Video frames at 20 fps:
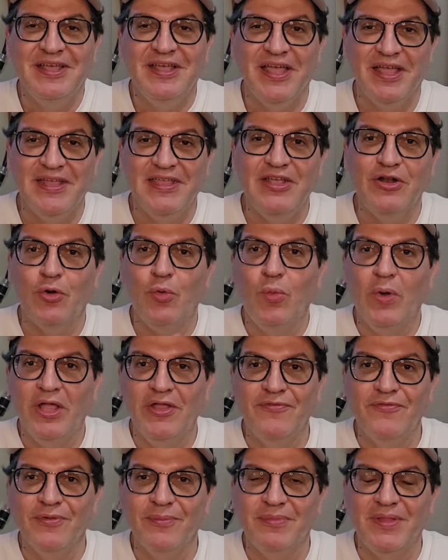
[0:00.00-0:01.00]
and get away
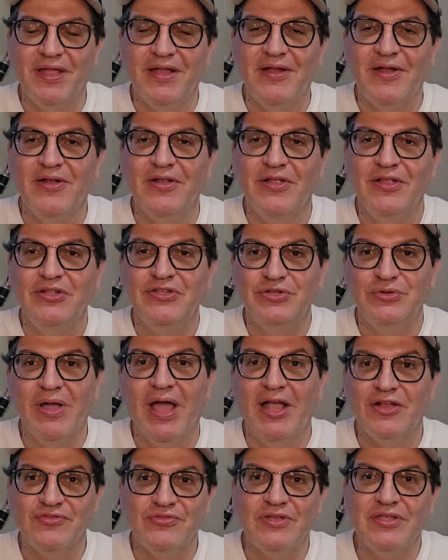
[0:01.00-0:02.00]
from there to
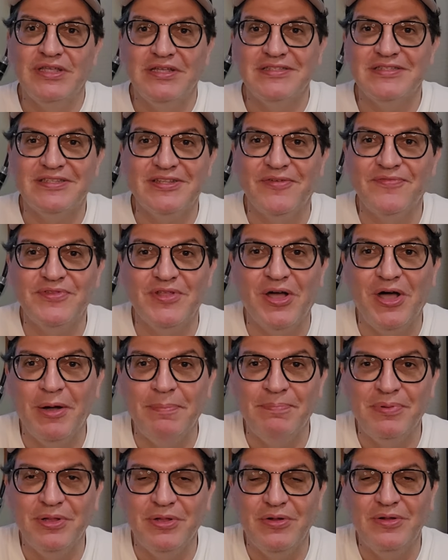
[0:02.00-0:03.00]
actually get stuff to
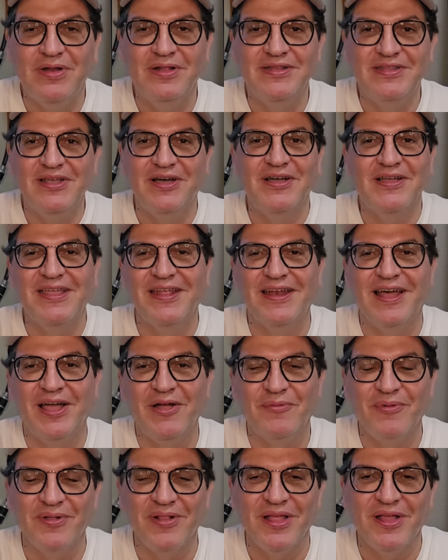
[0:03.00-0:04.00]
upload. And Doug and
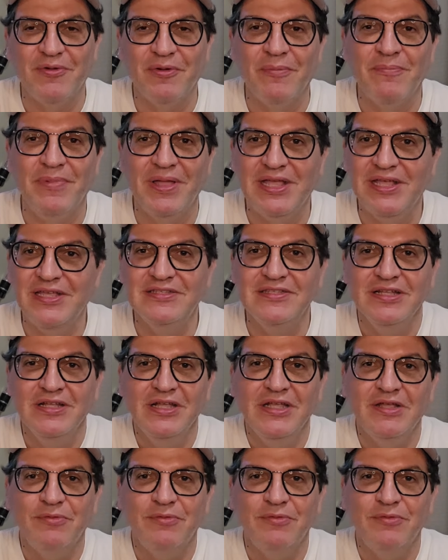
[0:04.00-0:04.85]
I were like amazed.